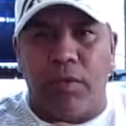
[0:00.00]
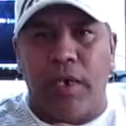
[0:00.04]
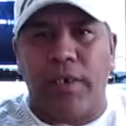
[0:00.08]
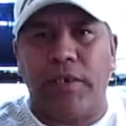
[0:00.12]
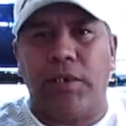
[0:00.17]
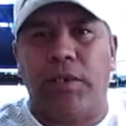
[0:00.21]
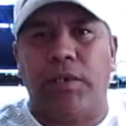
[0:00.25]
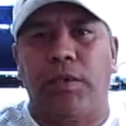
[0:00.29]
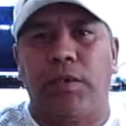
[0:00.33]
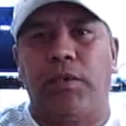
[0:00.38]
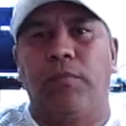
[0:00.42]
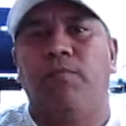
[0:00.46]

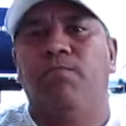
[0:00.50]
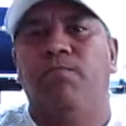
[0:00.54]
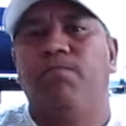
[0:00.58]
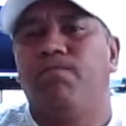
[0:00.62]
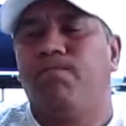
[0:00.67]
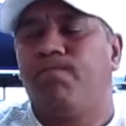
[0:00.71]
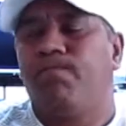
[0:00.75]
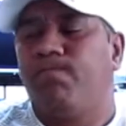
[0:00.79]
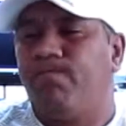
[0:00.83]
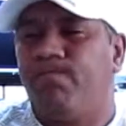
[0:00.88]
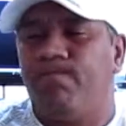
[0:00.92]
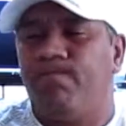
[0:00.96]
bite you
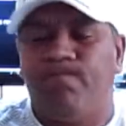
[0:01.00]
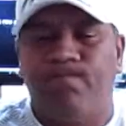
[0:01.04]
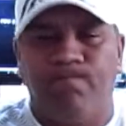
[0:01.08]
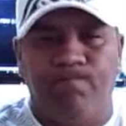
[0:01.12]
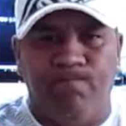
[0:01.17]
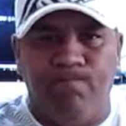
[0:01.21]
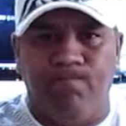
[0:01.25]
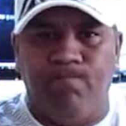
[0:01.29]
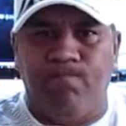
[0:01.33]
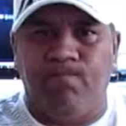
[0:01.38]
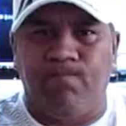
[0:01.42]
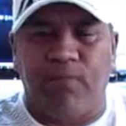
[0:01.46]

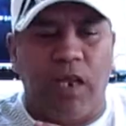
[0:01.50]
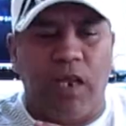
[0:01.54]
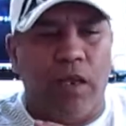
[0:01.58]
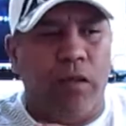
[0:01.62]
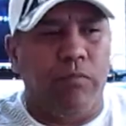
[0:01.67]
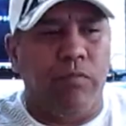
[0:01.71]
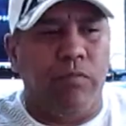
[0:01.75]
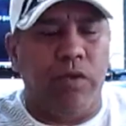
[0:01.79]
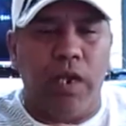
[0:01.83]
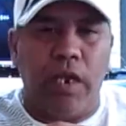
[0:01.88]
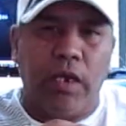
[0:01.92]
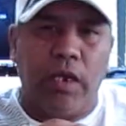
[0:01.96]

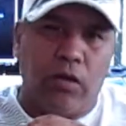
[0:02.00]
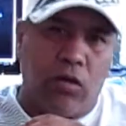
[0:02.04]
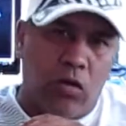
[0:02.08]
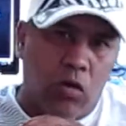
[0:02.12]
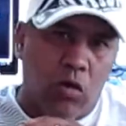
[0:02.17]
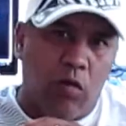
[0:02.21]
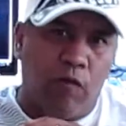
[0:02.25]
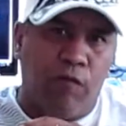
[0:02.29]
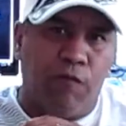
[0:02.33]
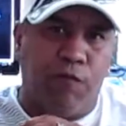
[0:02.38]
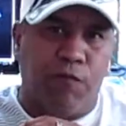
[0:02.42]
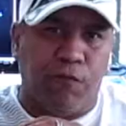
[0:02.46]
damn neck
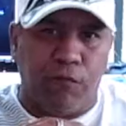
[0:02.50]
off.